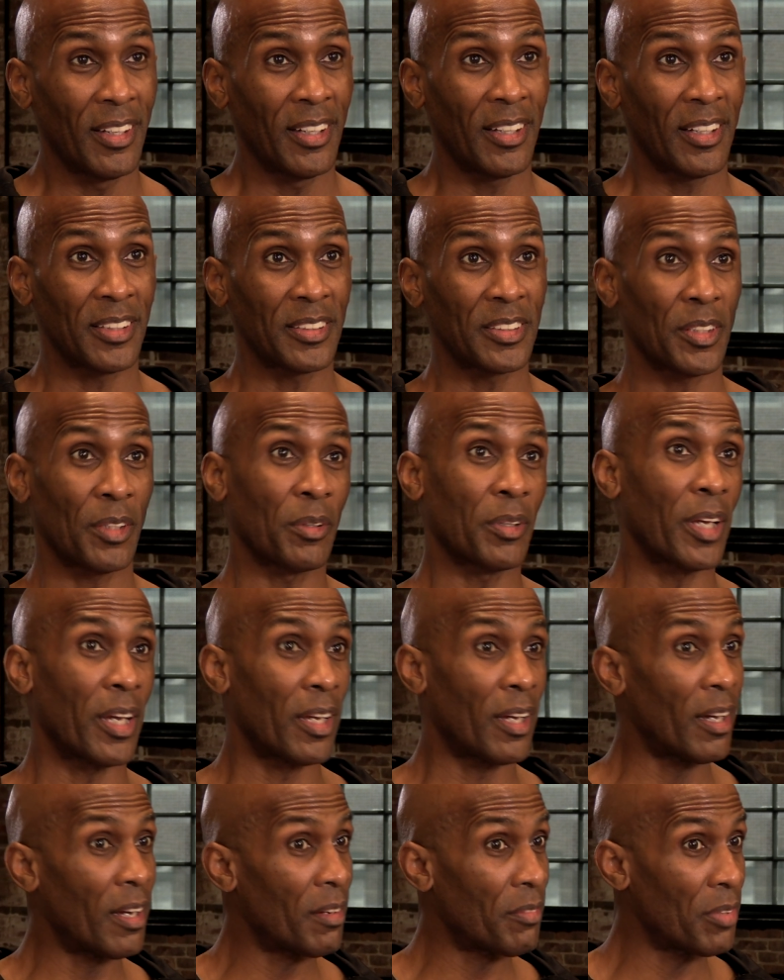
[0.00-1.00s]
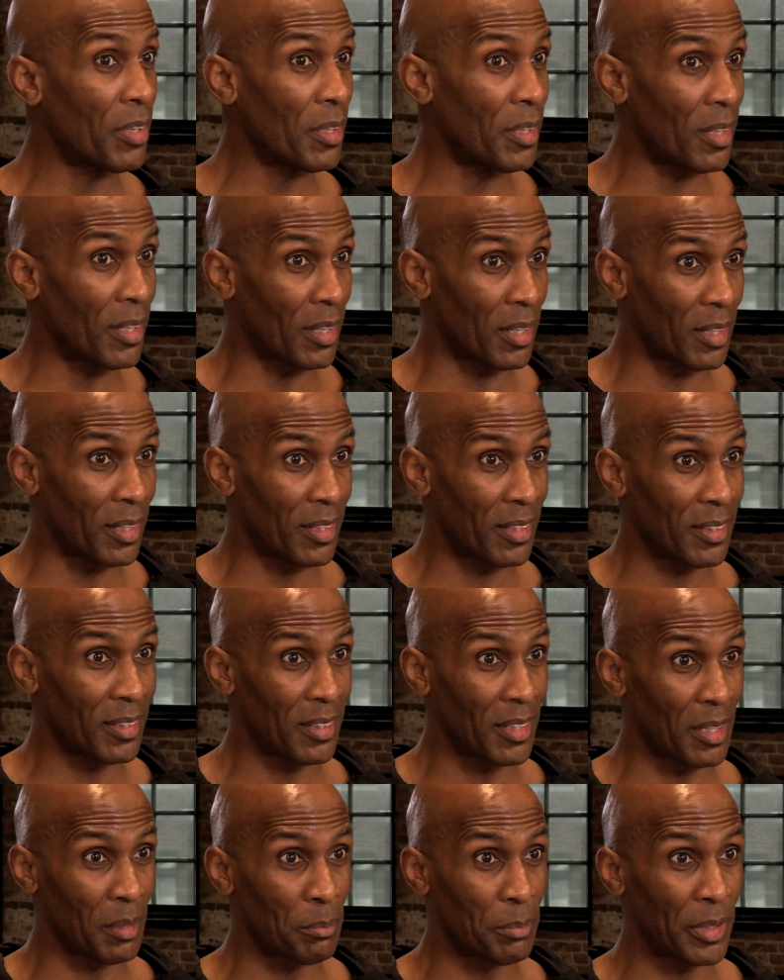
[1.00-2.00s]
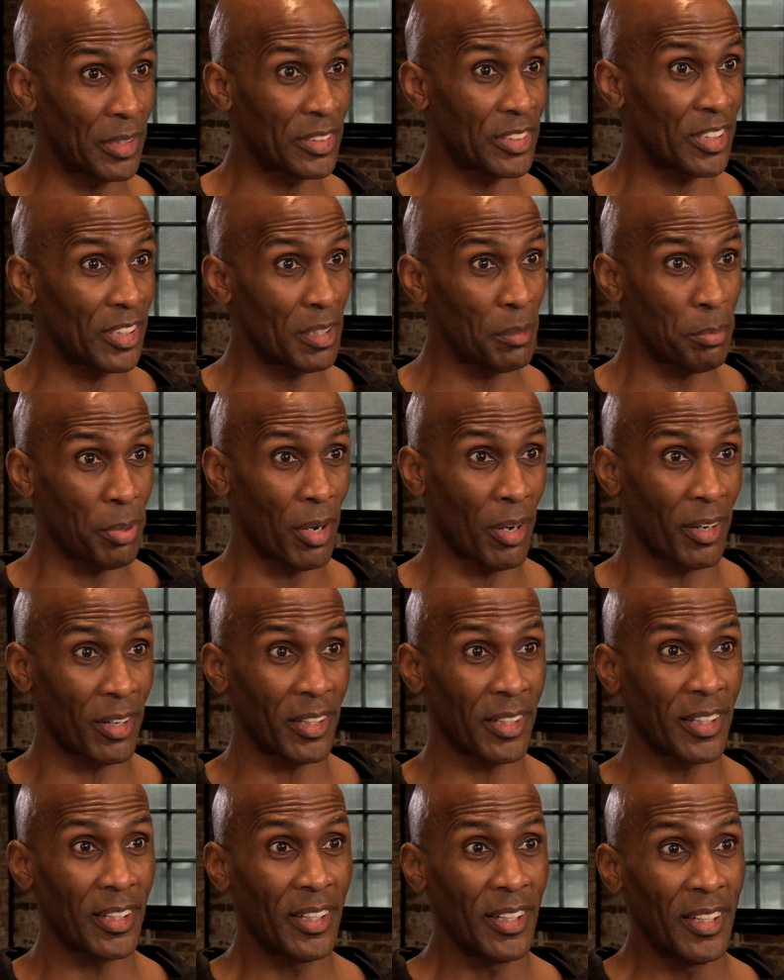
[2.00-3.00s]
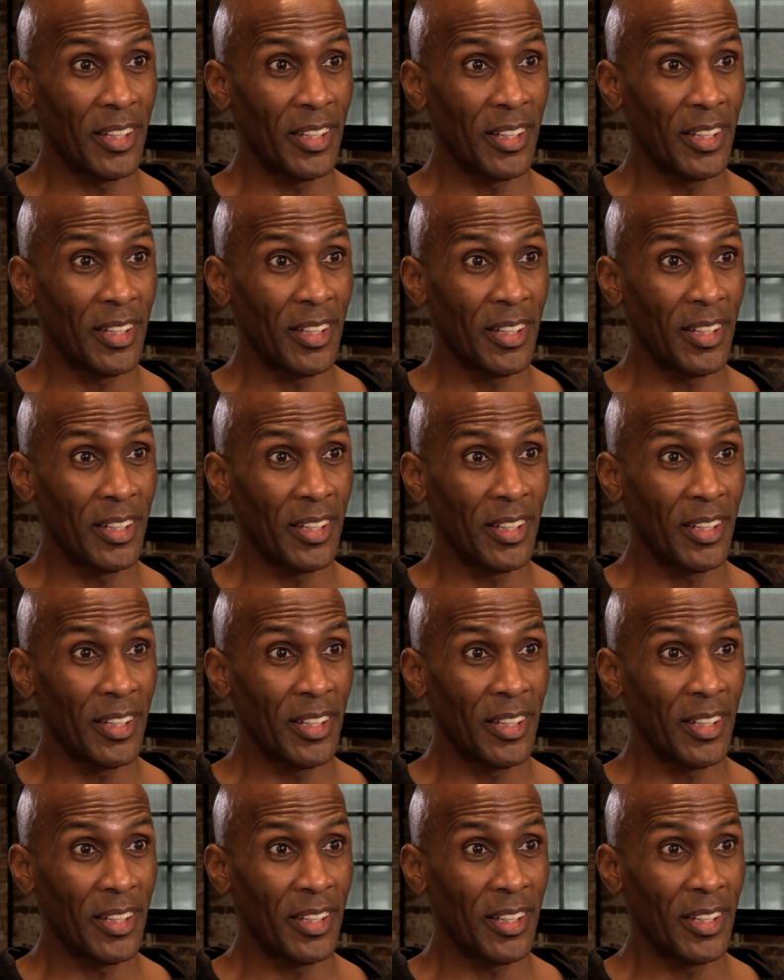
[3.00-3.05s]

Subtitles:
And I said, okay, I have a bench in a park.